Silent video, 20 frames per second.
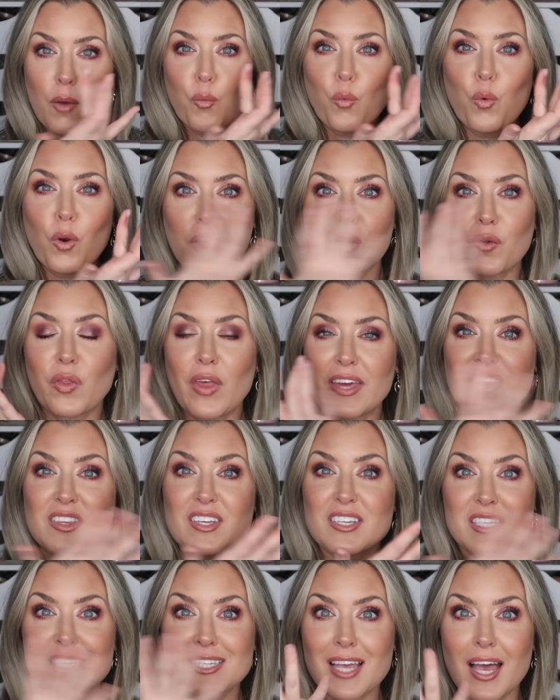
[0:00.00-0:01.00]
where like
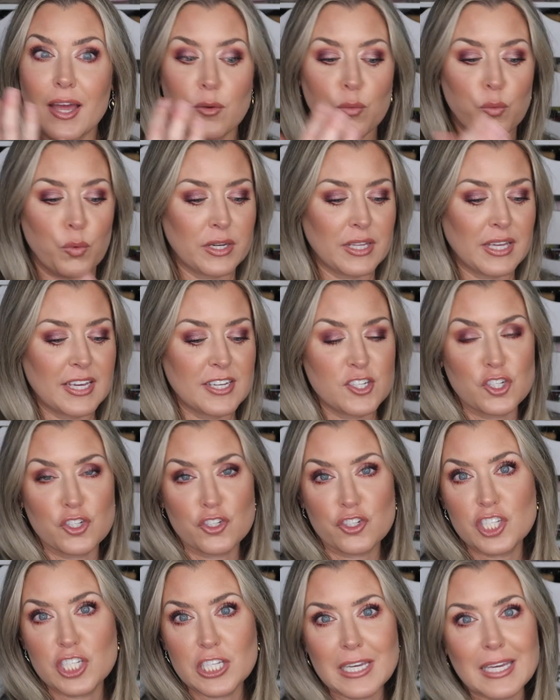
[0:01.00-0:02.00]
the sun would kiss
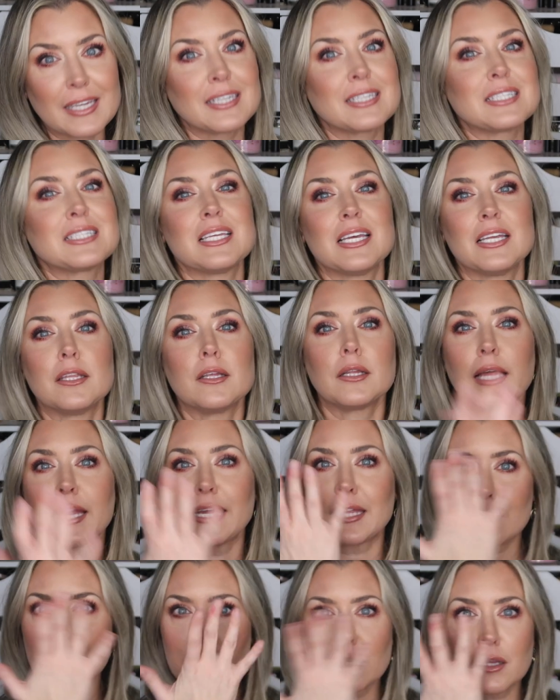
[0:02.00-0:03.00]
your cheeks and
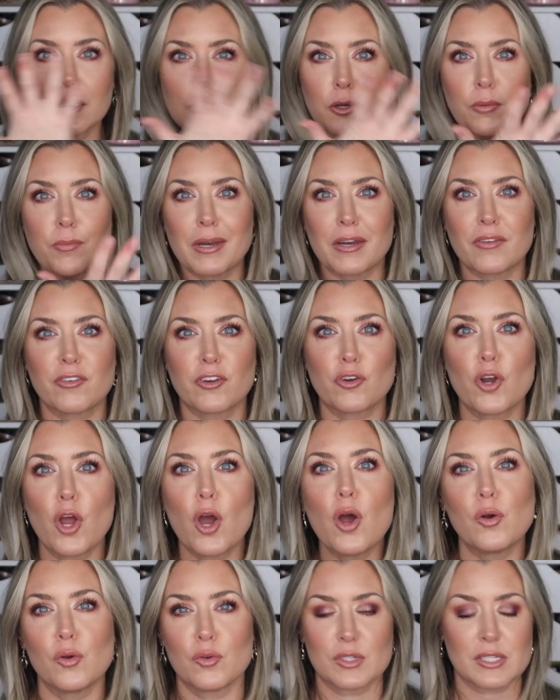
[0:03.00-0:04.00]
like the little bit of your
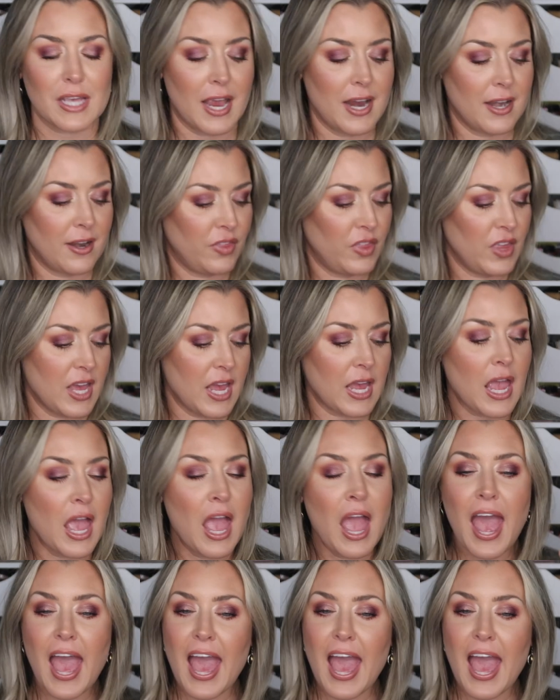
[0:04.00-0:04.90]
nose kind of thing.